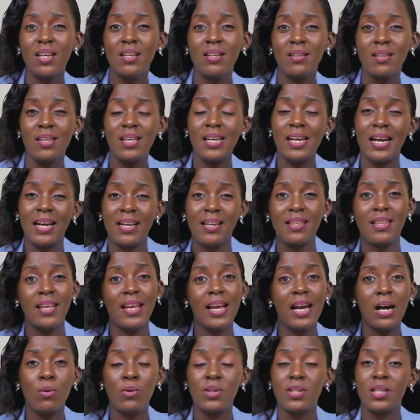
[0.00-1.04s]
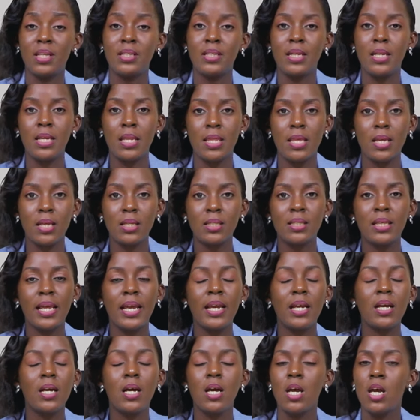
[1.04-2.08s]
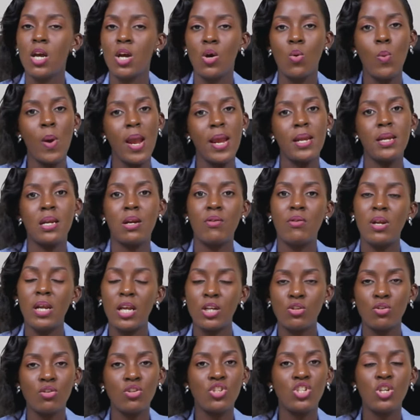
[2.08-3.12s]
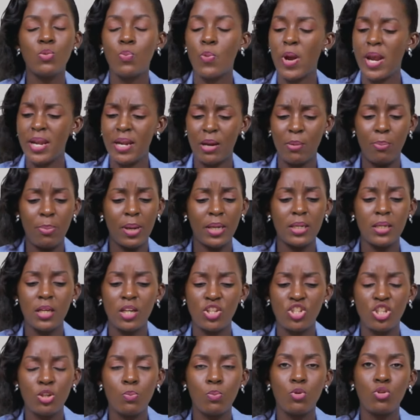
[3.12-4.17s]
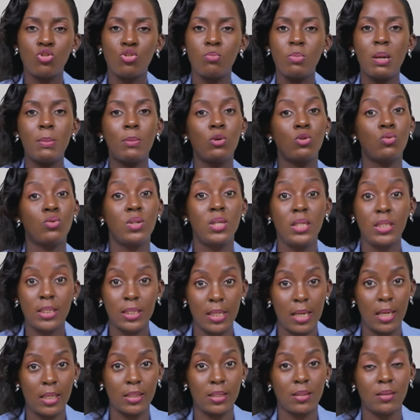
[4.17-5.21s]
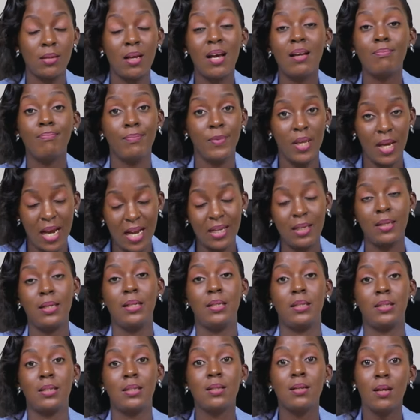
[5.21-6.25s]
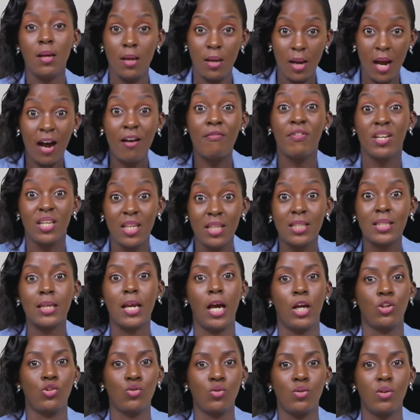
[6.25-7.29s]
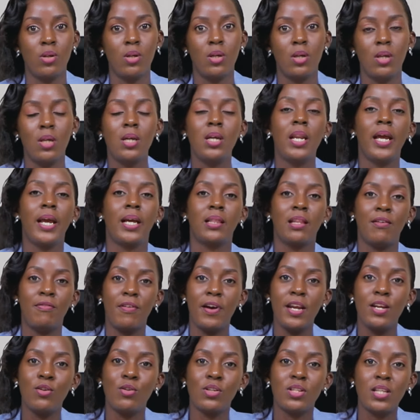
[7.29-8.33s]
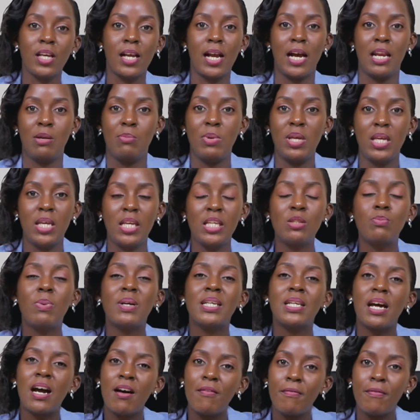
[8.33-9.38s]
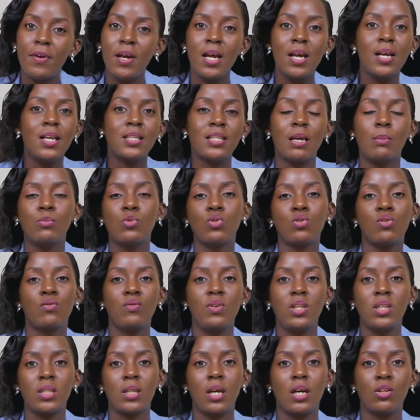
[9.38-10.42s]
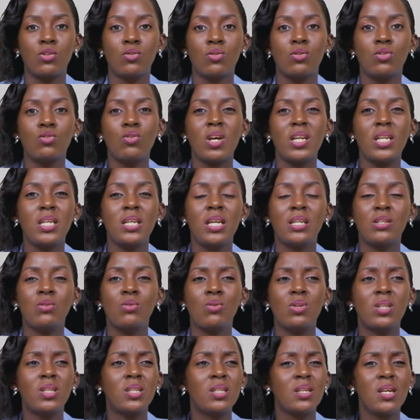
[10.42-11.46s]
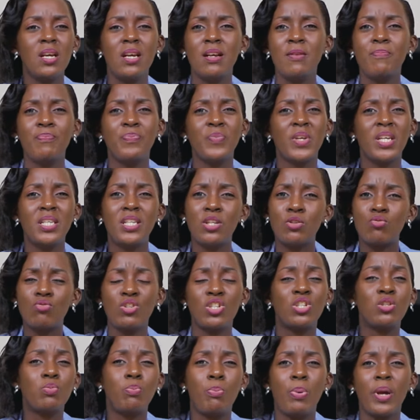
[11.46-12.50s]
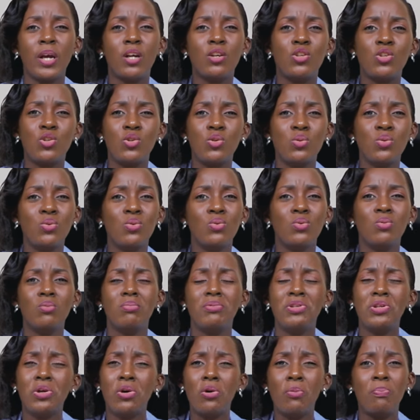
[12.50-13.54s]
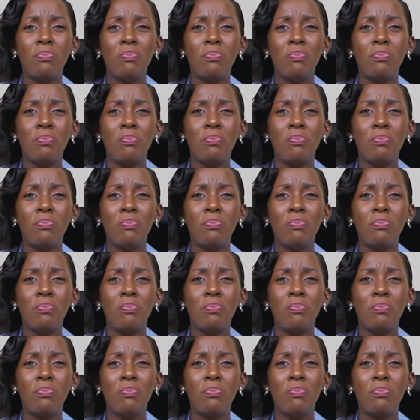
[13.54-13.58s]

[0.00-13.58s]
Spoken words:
here and there on certain things? Like, we're in a relationship, we're in a partnership, we should be able to discuss. At least have a discussion. Like, the final say can be his, but have some sort of discussion so that he does not disrespect you, your